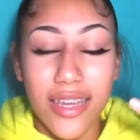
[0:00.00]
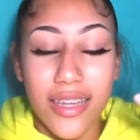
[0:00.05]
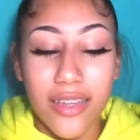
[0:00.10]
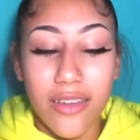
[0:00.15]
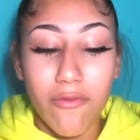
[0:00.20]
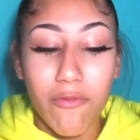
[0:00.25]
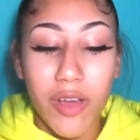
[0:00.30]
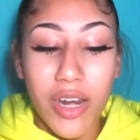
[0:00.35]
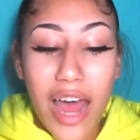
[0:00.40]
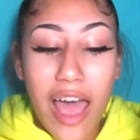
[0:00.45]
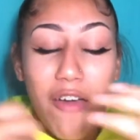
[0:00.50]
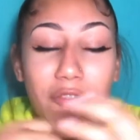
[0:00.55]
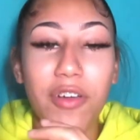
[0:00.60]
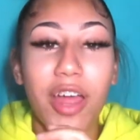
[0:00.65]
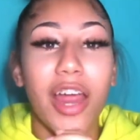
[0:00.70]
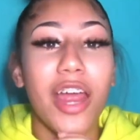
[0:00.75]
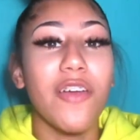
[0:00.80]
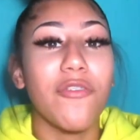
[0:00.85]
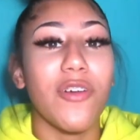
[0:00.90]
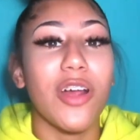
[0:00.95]
when I
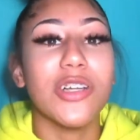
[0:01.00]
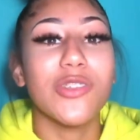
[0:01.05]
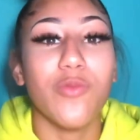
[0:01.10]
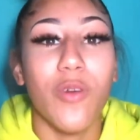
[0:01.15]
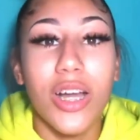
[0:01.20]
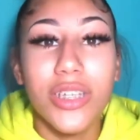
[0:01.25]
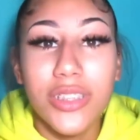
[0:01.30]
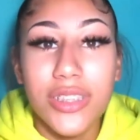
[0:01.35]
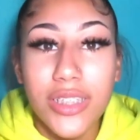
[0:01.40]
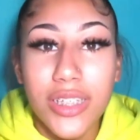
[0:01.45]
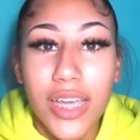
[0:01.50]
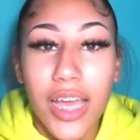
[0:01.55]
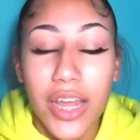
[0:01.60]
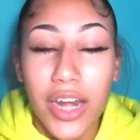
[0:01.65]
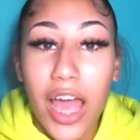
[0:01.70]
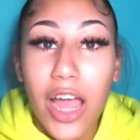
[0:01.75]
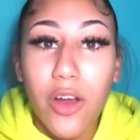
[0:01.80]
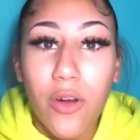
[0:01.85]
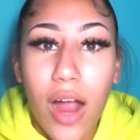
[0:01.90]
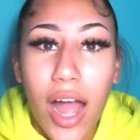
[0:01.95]
very first watched it and
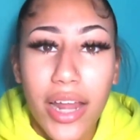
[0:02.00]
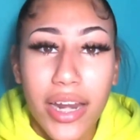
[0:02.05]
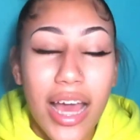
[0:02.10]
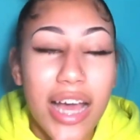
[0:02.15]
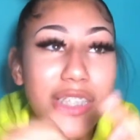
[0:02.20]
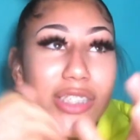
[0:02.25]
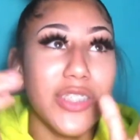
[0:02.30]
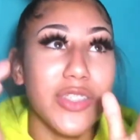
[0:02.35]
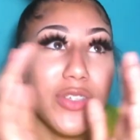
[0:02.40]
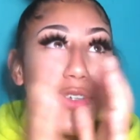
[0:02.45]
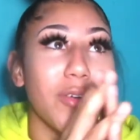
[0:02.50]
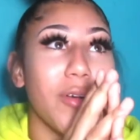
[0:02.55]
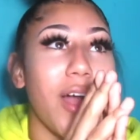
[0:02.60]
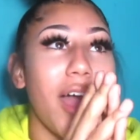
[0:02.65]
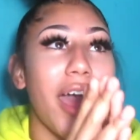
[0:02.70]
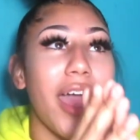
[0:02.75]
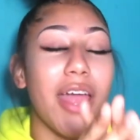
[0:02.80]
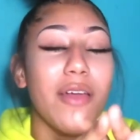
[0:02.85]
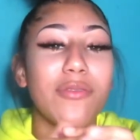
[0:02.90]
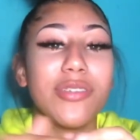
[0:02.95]
I cried and I still
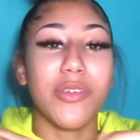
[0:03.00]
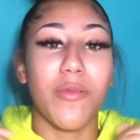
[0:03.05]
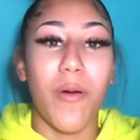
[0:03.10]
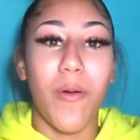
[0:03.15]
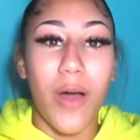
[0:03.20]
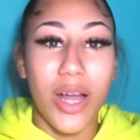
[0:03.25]
cry every time I